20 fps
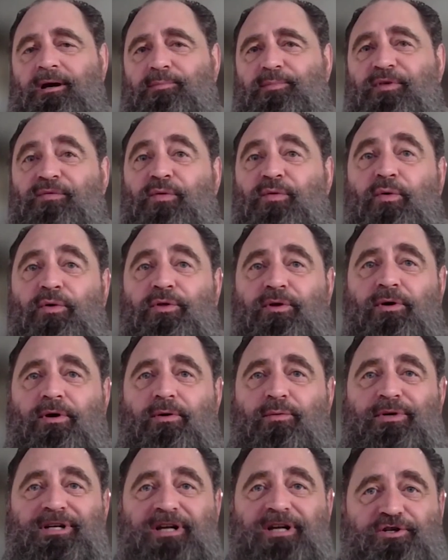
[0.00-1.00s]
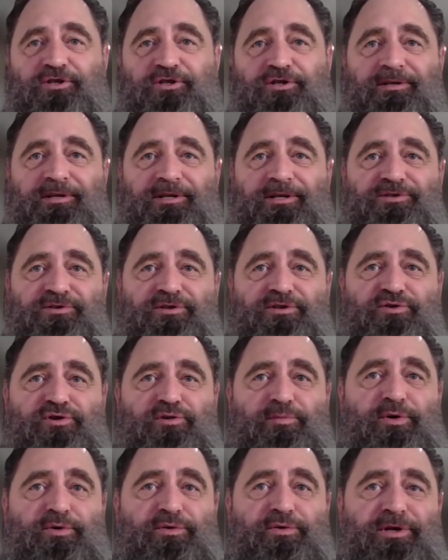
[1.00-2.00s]
Before the reduction, it's
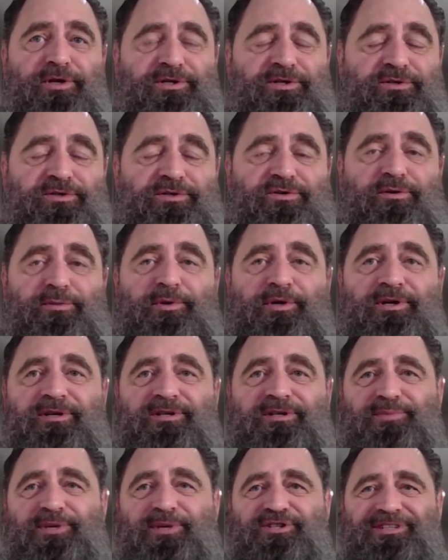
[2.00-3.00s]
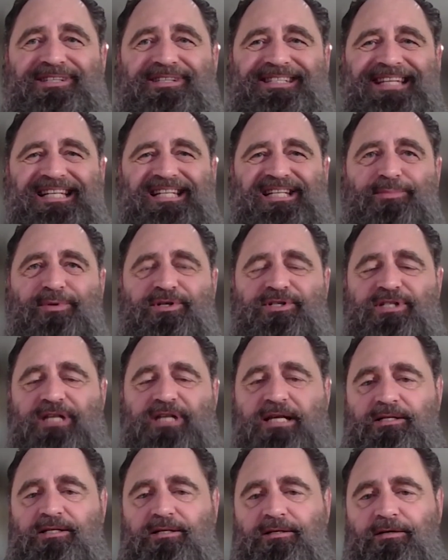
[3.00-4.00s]
distributed as much as
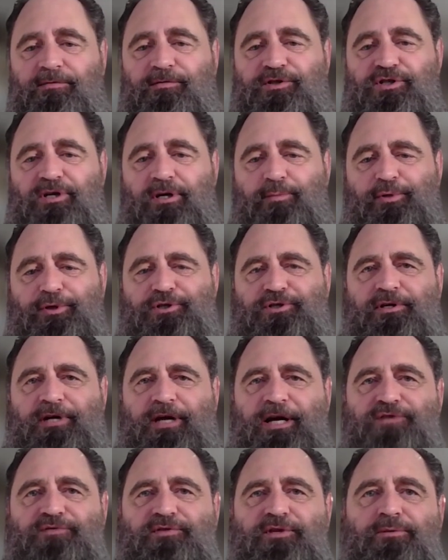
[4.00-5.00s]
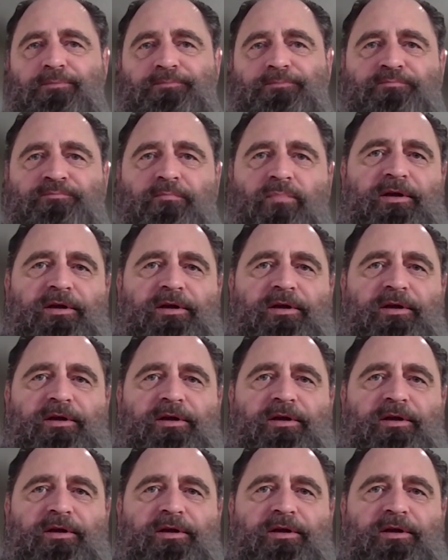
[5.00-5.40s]
60% of its operational cash flow.